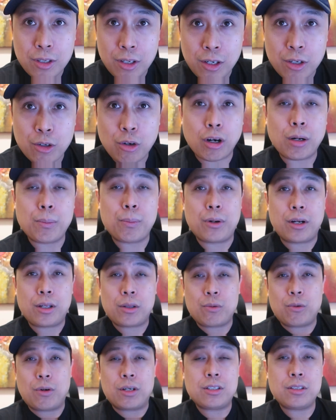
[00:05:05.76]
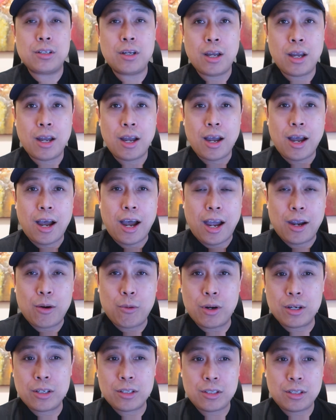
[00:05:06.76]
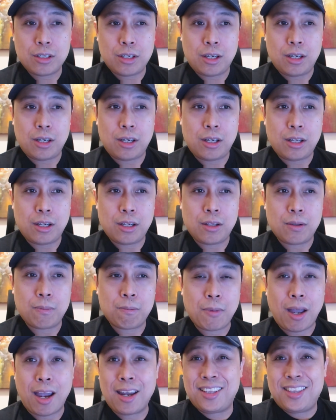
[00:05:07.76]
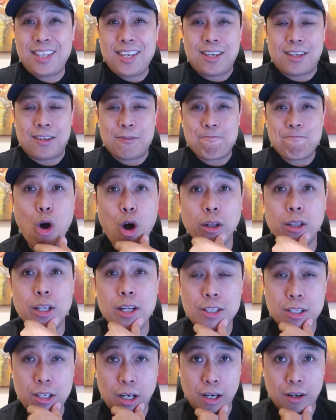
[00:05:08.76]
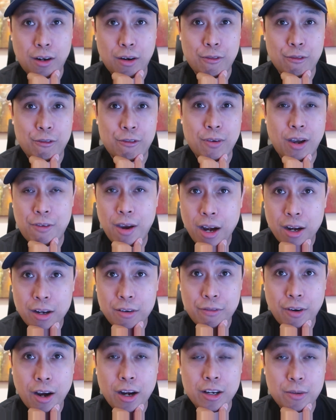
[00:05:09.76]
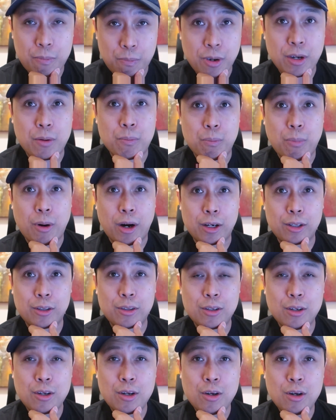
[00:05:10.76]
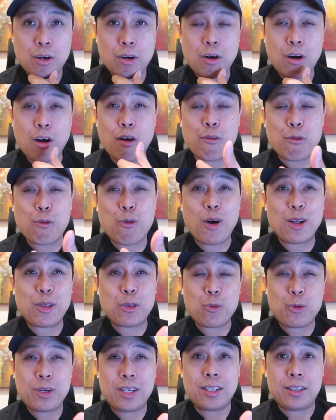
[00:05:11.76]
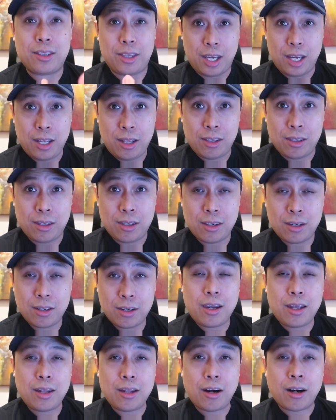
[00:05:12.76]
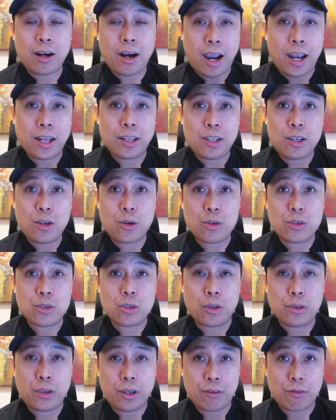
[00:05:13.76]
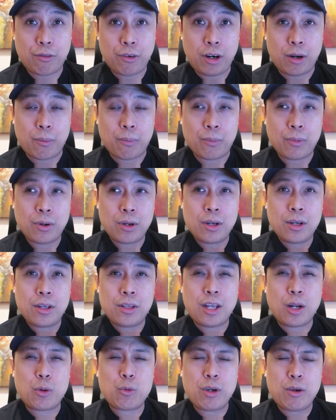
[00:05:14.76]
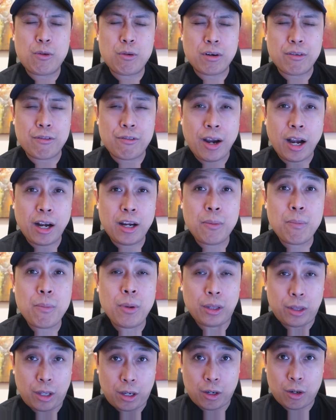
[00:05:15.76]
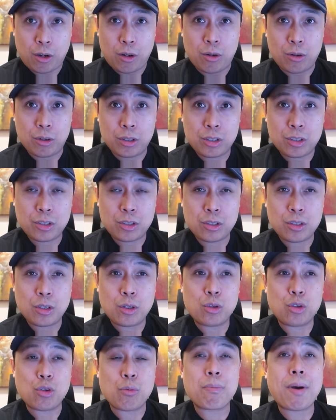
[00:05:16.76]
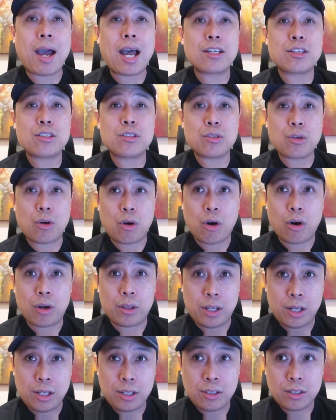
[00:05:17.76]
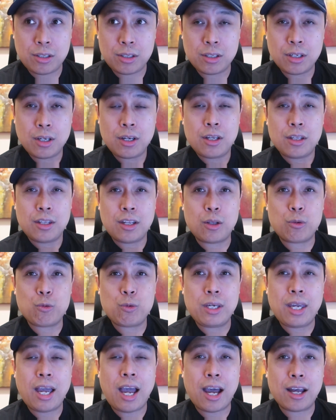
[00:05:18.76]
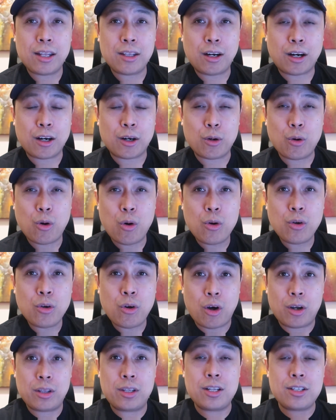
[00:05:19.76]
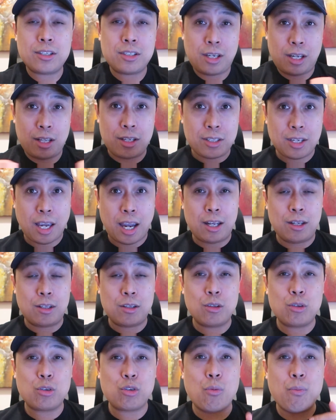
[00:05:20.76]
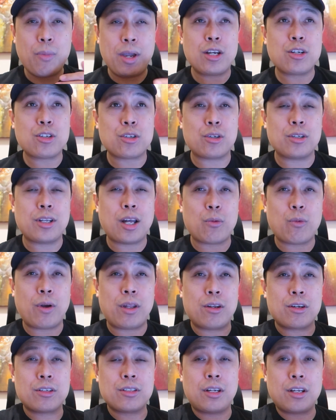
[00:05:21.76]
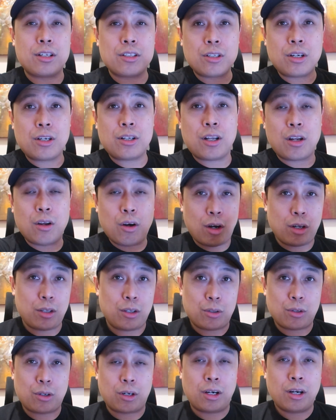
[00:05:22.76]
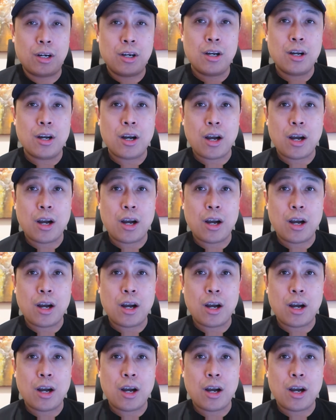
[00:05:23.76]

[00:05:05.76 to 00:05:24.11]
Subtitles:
still in corporate, I was in IT. Audits are a very, very big part of what we did in our IT consulting firm. That we were very meticulous to pass audits, that we had our own audits inside to make sure that when there's an external auditor,